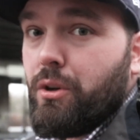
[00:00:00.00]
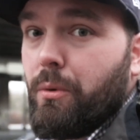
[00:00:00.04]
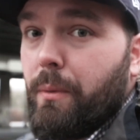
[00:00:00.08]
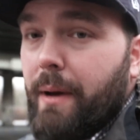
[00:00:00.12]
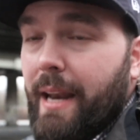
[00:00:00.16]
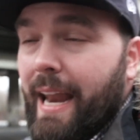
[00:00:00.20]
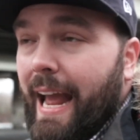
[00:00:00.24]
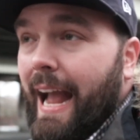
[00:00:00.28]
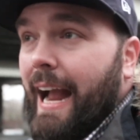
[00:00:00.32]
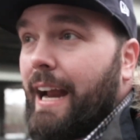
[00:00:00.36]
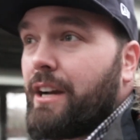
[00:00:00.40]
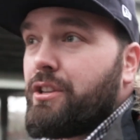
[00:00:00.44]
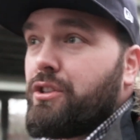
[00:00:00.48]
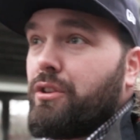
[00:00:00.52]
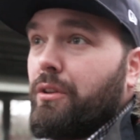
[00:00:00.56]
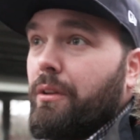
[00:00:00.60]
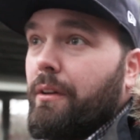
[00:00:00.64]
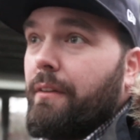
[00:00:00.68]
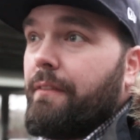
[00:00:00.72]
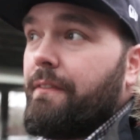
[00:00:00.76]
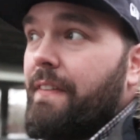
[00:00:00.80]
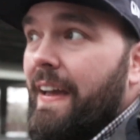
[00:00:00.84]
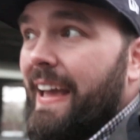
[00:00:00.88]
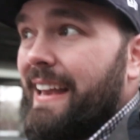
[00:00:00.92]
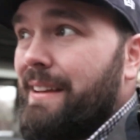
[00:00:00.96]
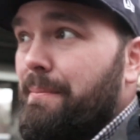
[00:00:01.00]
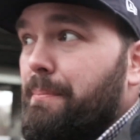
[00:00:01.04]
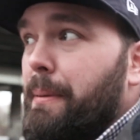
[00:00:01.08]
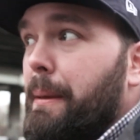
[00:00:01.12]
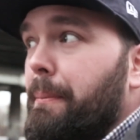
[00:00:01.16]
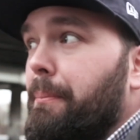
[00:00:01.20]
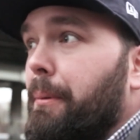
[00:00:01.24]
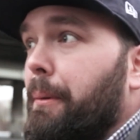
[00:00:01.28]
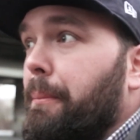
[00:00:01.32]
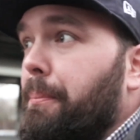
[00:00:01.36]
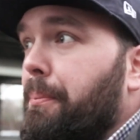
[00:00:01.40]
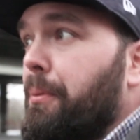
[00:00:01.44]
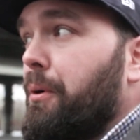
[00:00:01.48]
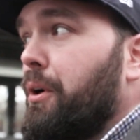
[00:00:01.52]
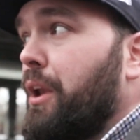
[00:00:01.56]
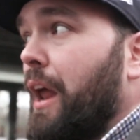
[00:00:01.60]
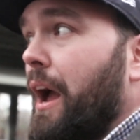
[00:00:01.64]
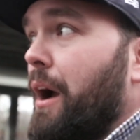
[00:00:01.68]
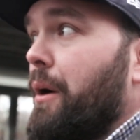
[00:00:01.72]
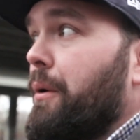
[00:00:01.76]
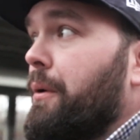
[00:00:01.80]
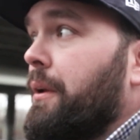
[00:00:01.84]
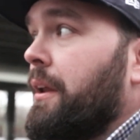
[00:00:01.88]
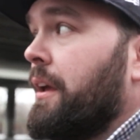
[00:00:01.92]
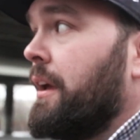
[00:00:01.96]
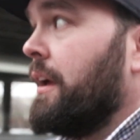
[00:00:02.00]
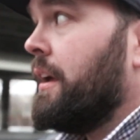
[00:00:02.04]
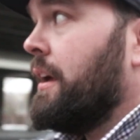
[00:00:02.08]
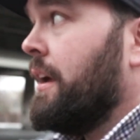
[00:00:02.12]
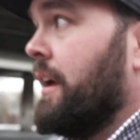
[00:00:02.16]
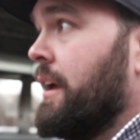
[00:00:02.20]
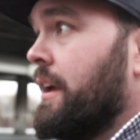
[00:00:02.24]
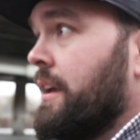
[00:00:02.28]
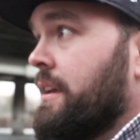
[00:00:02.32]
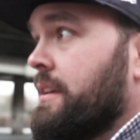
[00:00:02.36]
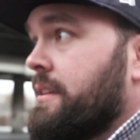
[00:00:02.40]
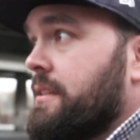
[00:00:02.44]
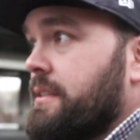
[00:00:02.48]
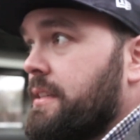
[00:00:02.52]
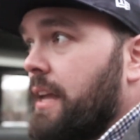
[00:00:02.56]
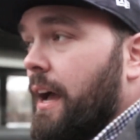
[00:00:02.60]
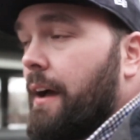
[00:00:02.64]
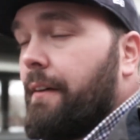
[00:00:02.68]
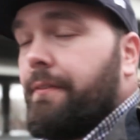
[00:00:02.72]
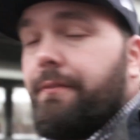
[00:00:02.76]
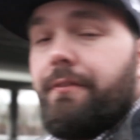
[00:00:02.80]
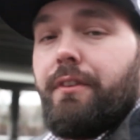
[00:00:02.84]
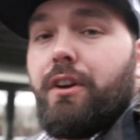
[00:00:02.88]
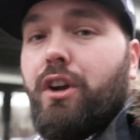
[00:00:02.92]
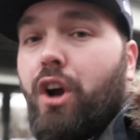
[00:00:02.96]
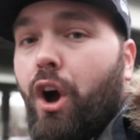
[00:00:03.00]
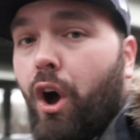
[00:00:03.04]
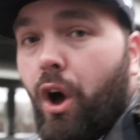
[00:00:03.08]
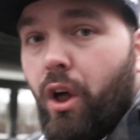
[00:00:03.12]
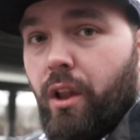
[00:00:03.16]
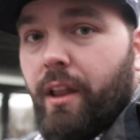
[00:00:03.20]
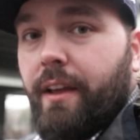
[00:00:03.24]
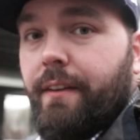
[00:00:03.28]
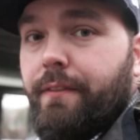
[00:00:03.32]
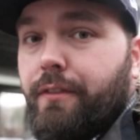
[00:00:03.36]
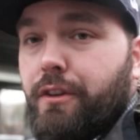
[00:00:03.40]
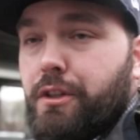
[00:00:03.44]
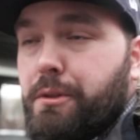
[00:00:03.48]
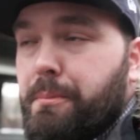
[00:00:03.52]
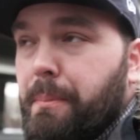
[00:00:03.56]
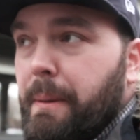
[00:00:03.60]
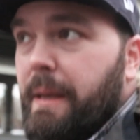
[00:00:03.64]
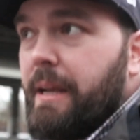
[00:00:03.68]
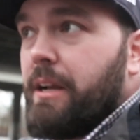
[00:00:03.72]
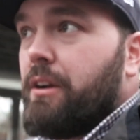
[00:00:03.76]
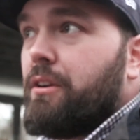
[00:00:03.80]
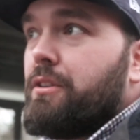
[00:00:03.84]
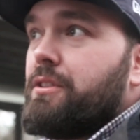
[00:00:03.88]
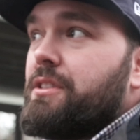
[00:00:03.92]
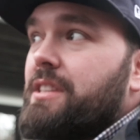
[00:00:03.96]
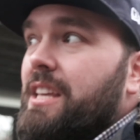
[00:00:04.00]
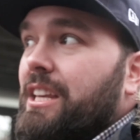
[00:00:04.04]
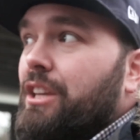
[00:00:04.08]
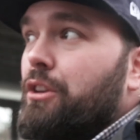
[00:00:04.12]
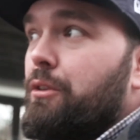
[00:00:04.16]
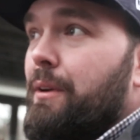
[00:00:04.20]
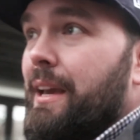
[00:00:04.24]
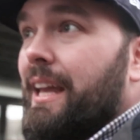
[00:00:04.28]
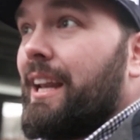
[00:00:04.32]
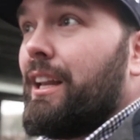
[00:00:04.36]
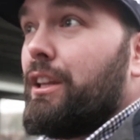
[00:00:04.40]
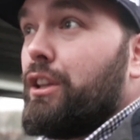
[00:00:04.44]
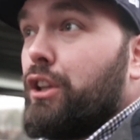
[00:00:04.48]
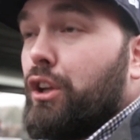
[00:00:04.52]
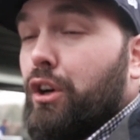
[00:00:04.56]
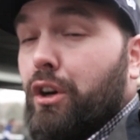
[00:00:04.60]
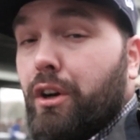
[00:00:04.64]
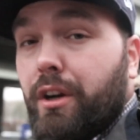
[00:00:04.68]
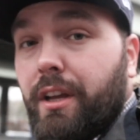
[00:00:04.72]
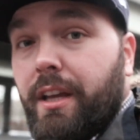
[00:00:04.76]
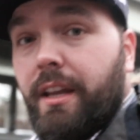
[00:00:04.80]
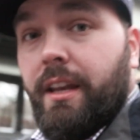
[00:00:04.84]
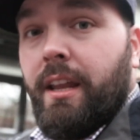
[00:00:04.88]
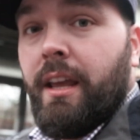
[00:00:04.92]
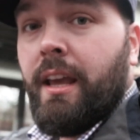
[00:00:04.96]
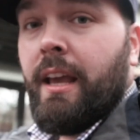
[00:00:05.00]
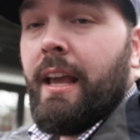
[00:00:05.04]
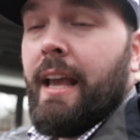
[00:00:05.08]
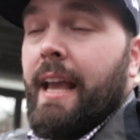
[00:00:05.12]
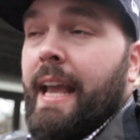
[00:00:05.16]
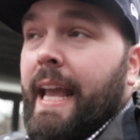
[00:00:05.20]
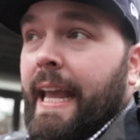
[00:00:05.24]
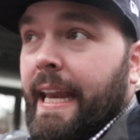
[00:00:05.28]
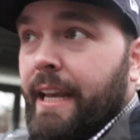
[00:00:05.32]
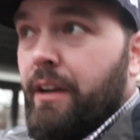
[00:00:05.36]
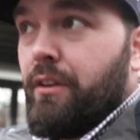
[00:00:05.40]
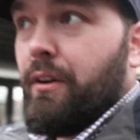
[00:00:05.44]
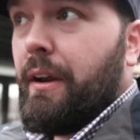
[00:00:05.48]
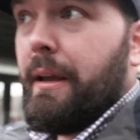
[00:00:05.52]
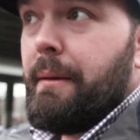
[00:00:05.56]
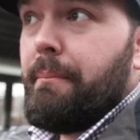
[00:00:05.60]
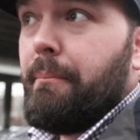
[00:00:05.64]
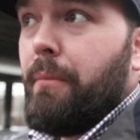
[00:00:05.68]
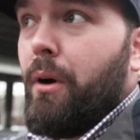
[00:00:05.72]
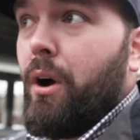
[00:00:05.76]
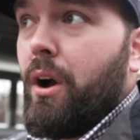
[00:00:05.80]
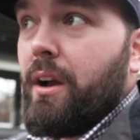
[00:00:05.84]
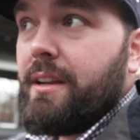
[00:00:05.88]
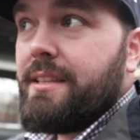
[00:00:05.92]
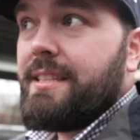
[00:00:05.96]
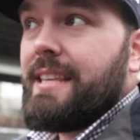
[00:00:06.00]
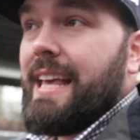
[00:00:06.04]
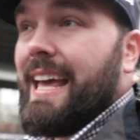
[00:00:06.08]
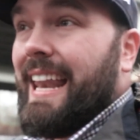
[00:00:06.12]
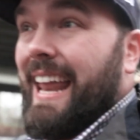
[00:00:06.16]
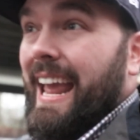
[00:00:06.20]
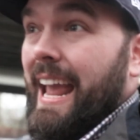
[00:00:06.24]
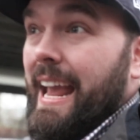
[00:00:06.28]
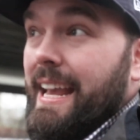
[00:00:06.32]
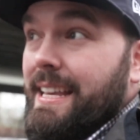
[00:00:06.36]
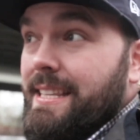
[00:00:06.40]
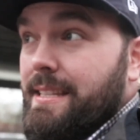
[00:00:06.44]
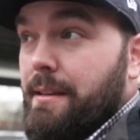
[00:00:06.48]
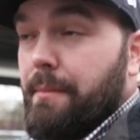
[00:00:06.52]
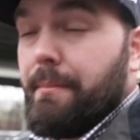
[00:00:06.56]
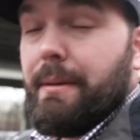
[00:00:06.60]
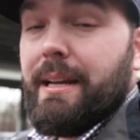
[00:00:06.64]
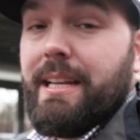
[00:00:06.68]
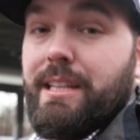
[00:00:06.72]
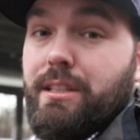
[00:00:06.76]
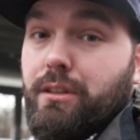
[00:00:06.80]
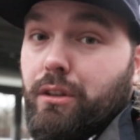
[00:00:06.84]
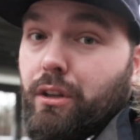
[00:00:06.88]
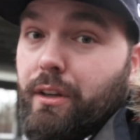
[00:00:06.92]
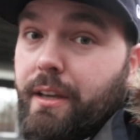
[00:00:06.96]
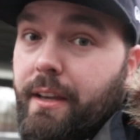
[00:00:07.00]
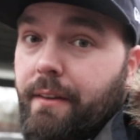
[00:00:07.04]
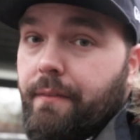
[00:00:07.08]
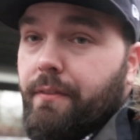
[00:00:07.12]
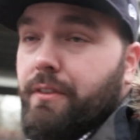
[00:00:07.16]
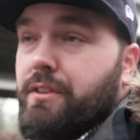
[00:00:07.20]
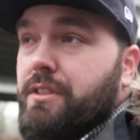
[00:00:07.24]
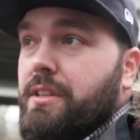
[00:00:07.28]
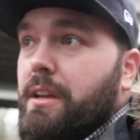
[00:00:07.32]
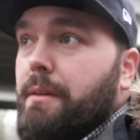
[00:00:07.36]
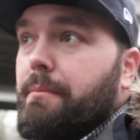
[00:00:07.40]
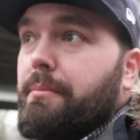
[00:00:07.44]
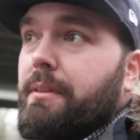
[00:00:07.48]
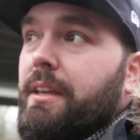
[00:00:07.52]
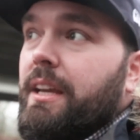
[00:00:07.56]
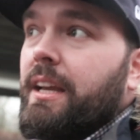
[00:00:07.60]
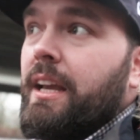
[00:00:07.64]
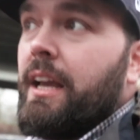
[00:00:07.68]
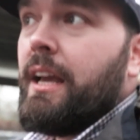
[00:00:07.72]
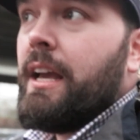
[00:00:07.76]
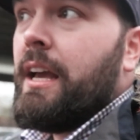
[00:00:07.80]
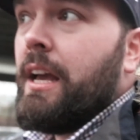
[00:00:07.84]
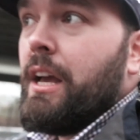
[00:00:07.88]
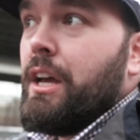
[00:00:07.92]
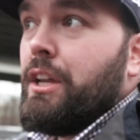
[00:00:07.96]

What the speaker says: So when actual event people put out stuff calling for speakers, then you get alerted in your inbox that, hey, somebody's looking for something.